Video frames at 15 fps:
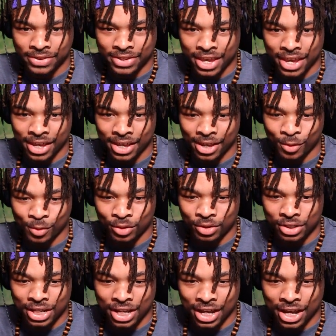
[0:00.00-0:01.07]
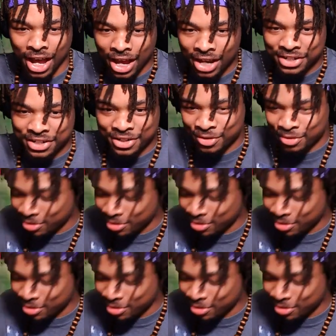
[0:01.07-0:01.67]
Yeah, Wooly, I got you.